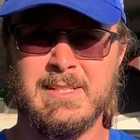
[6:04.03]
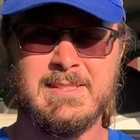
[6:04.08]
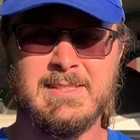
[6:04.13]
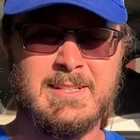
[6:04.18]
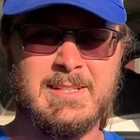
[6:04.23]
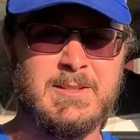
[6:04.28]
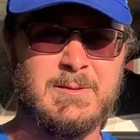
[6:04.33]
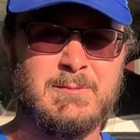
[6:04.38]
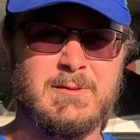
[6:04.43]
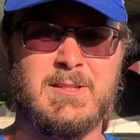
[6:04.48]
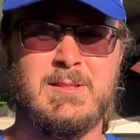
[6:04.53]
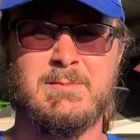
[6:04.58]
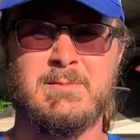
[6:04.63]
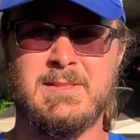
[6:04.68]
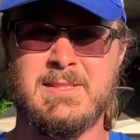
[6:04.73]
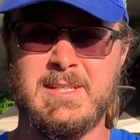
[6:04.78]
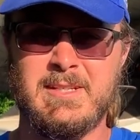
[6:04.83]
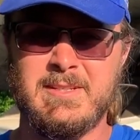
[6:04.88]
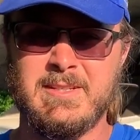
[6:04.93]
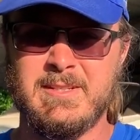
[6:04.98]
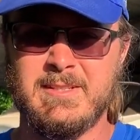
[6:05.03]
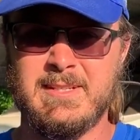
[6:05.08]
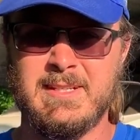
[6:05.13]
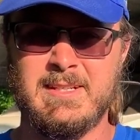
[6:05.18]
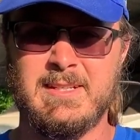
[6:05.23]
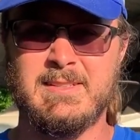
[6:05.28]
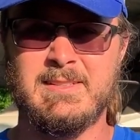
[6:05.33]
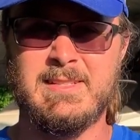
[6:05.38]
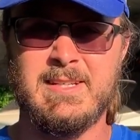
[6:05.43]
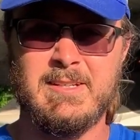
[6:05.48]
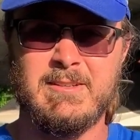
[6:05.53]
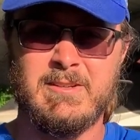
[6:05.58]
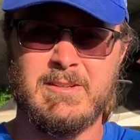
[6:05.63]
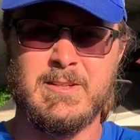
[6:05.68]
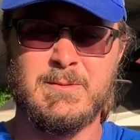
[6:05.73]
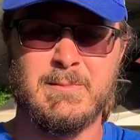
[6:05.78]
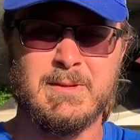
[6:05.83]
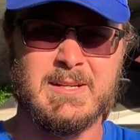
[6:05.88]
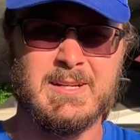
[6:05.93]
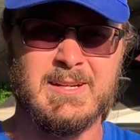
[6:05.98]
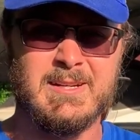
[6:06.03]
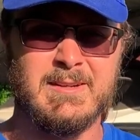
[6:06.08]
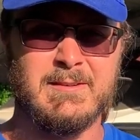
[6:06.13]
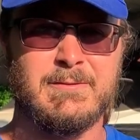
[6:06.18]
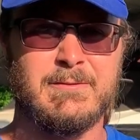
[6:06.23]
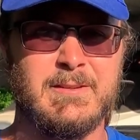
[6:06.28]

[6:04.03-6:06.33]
tell your mom, tell your dad, tell all your mechanic